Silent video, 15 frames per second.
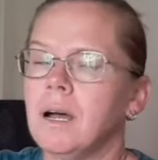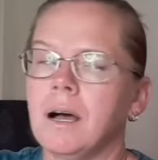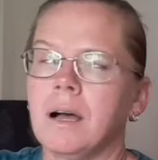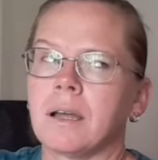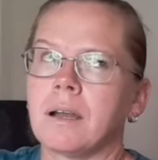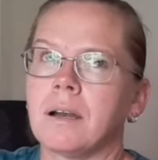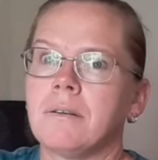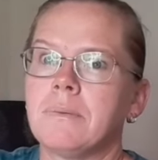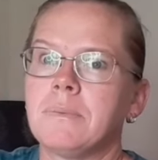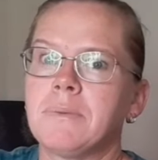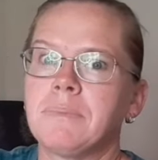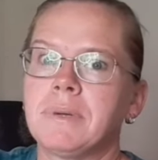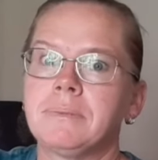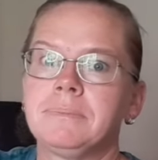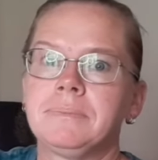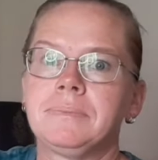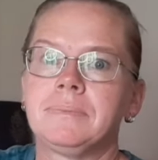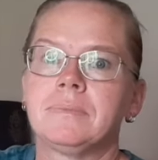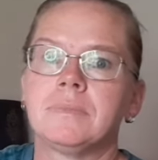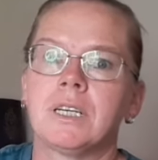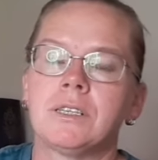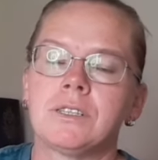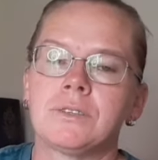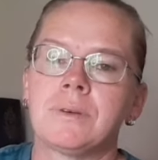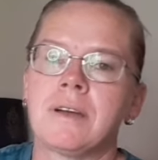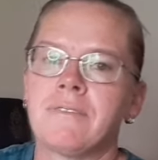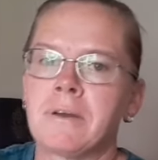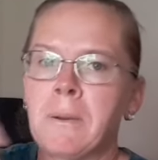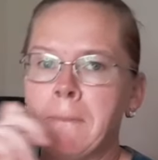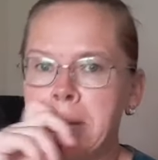I can't remember. I do
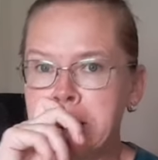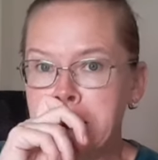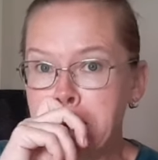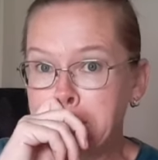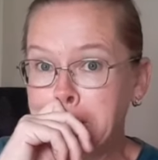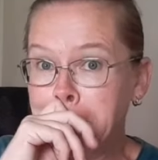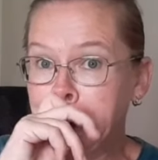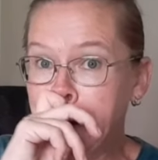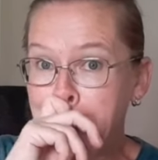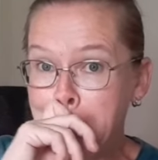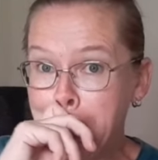have it on my tablet